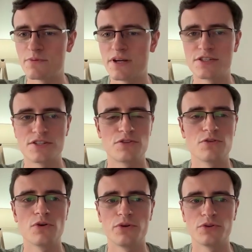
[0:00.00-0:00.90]
is to
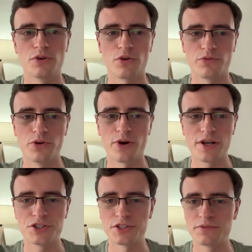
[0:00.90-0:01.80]
go into the
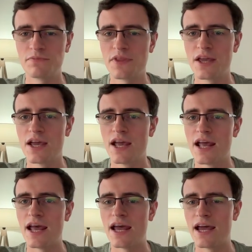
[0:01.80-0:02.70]
configuration,
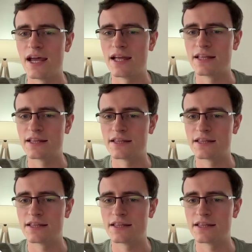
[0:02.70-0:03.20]
and